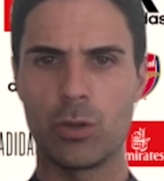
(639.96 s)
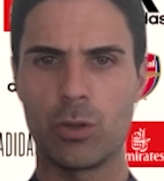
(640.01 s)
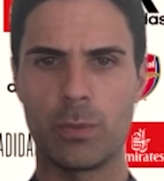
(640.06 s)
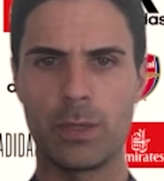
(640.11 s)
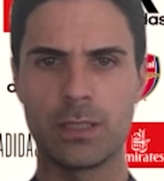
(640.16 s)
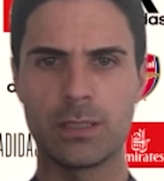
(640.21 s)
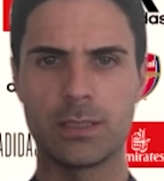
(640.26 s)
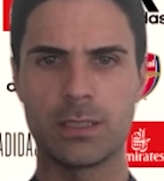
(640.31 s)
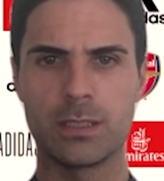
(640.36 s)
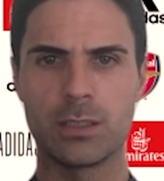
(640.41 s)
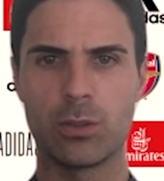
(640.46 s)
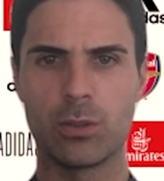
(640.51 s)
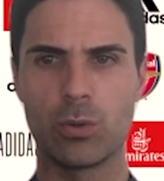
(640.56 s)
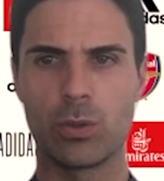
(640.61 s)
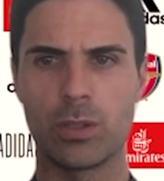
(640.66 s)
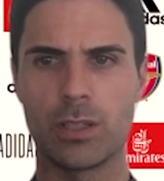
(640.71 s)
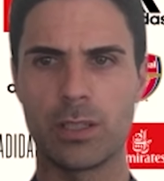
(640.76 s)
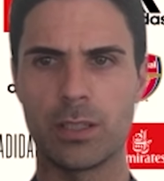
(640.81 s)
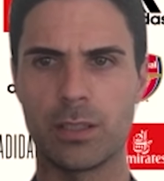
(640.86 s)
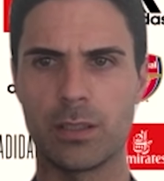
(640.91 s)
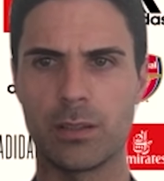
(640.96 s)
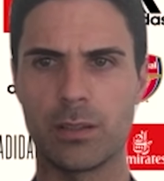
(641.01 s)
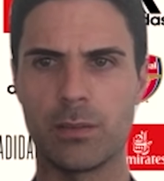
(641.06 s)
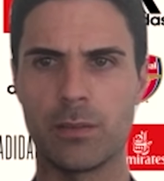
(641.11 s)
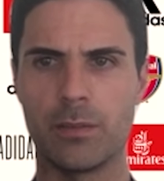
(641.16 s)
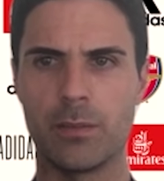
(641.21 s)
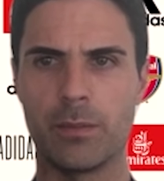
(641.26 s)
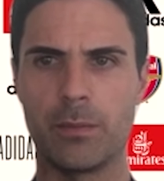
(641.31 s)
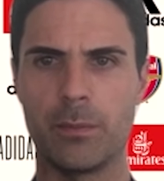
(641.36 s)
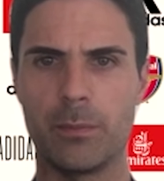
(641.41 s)
but he's looking
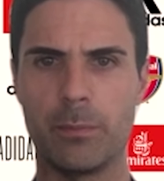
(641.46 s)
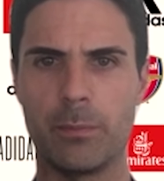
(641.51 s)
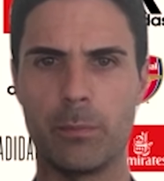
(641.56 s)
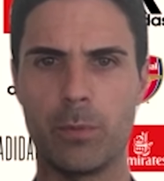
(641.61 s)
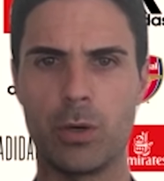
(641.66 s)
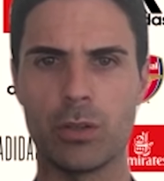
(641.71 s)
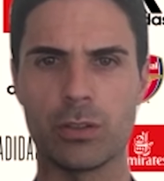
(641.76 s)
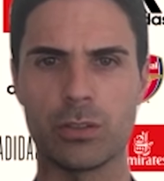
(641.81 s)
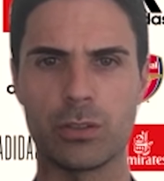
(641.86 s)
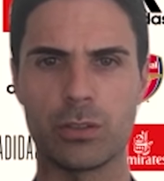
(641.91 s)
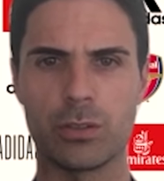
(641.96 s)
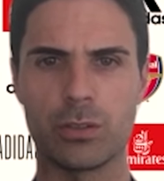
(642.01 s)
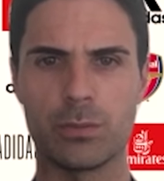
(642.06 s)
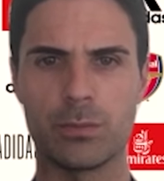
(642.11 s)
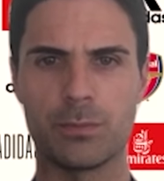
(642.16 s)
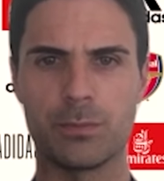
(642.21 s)
months.